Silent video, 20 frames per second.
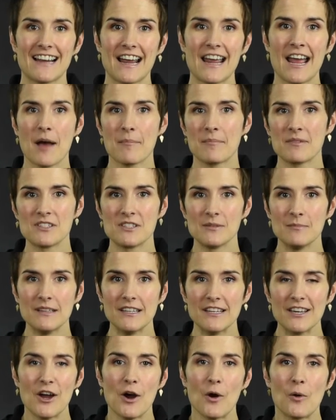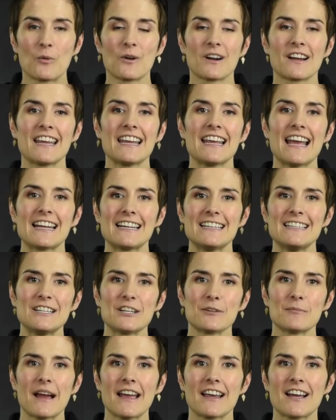I happened to be working at a
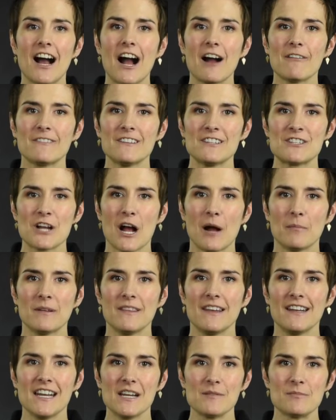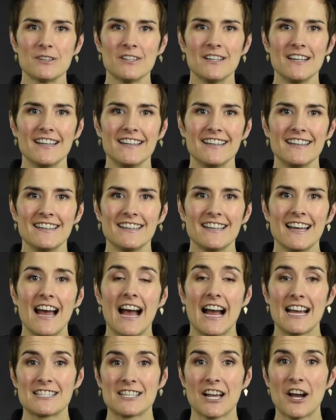nearby coffee shop in the neighborhood, and
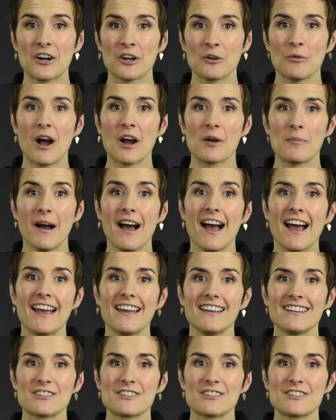I saw her walk by,